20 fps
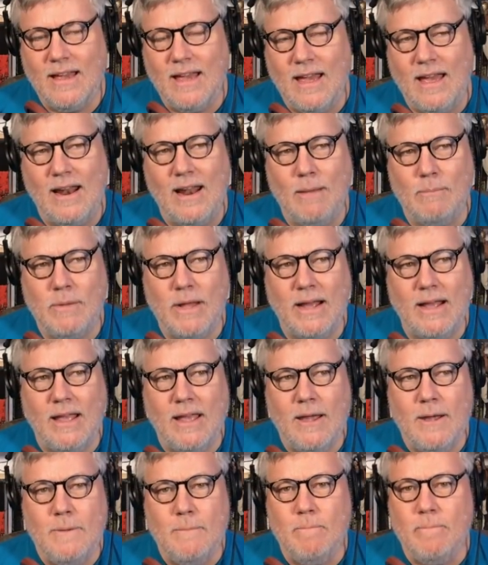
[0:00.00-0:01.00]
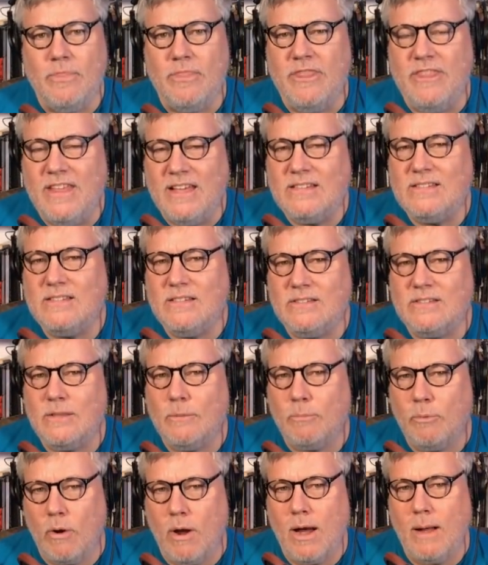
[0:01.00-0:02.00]
And I'm like, this is
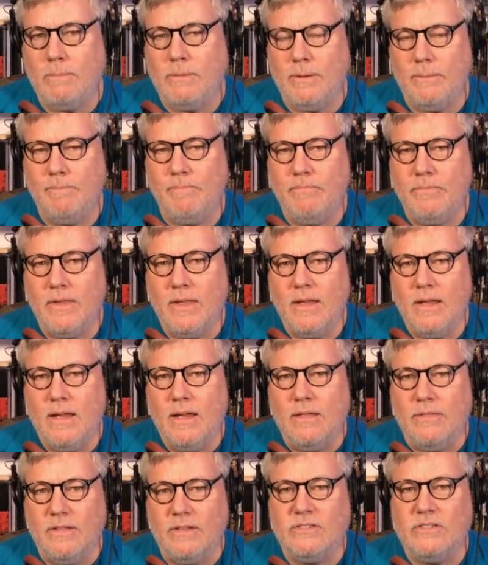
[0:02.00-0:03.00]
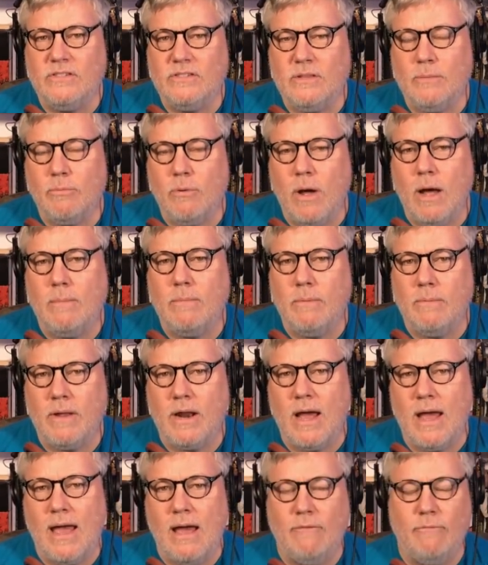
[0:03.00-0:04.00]
the problem this is the problem that
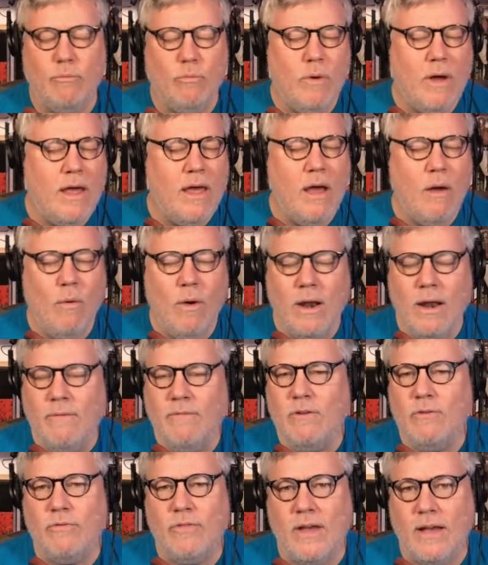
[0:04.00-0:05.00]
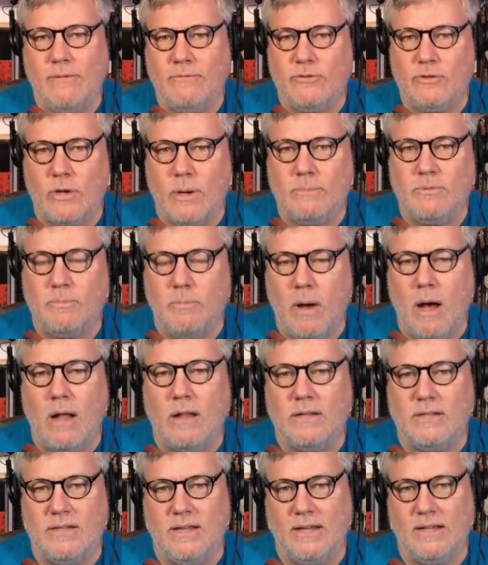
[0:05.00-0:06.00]
I have. Well, whatever you think of Trump's
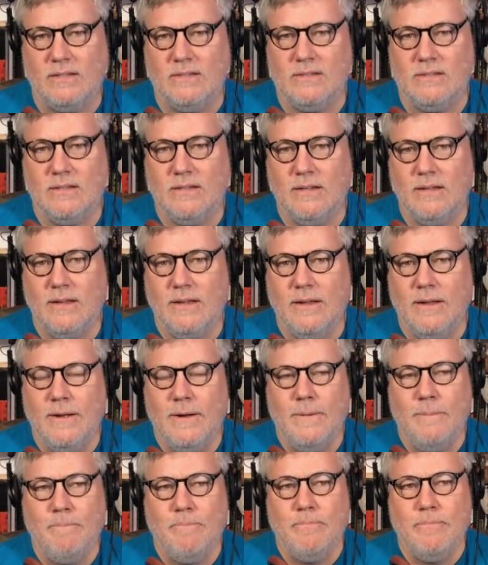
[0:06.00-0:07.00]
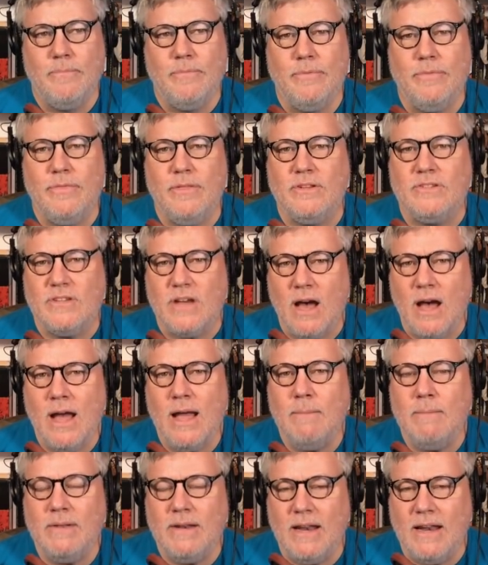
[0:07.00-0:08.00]
politics, the
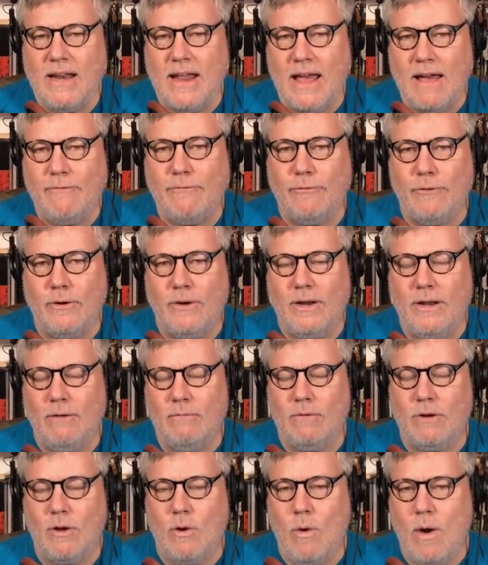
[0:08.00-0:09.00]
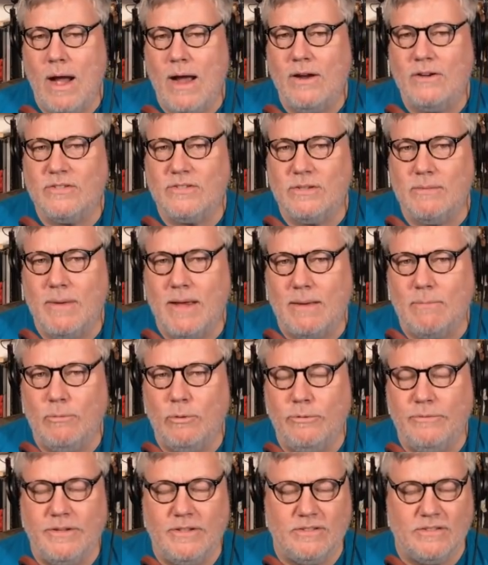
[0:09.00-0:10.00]
time and effort it requires to make
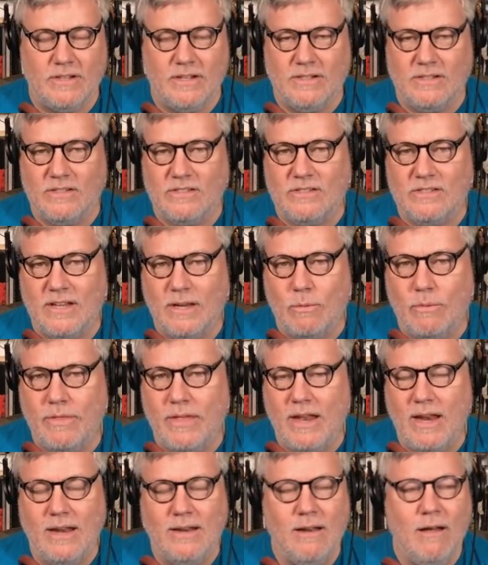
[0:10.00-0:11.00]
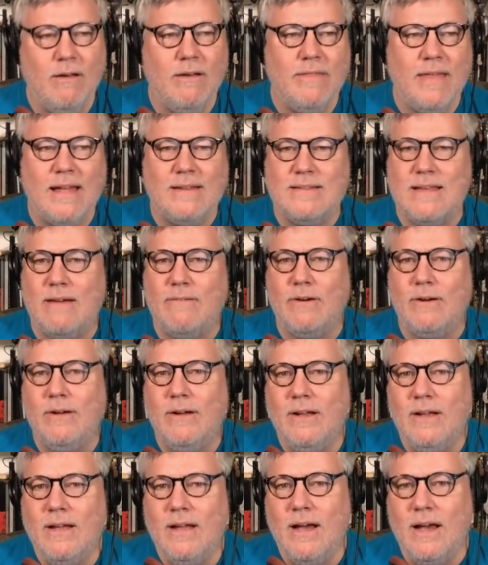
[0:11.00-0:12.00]
movies and to stick with it, and not only that, to have a
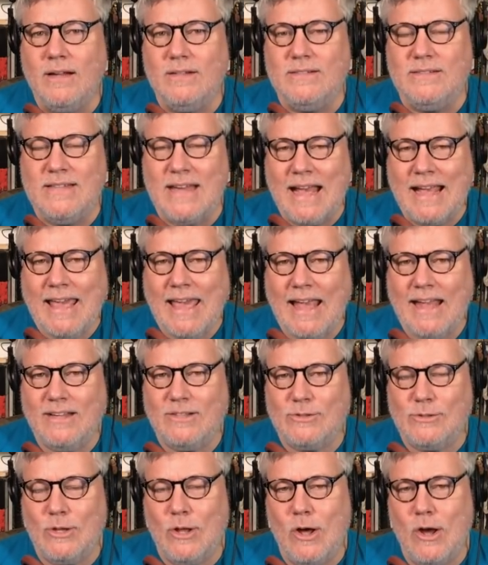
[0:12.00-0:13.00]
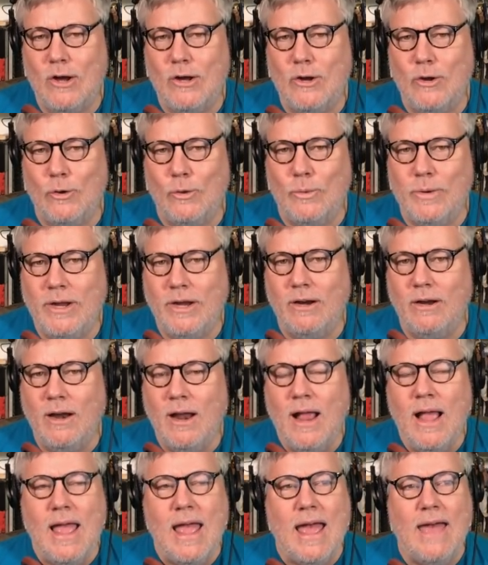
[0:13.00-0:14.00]
decades long career,
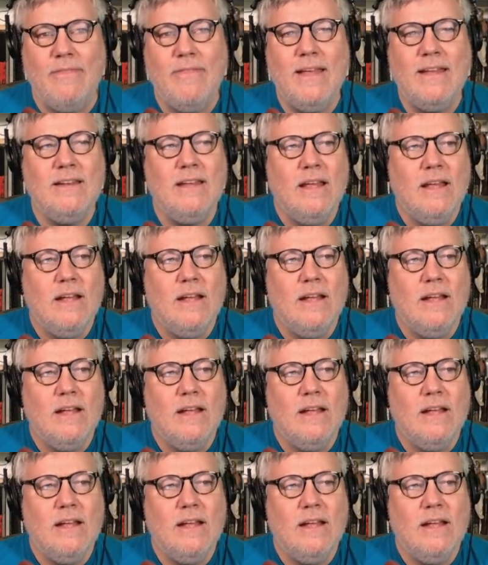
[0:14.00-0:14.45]
and then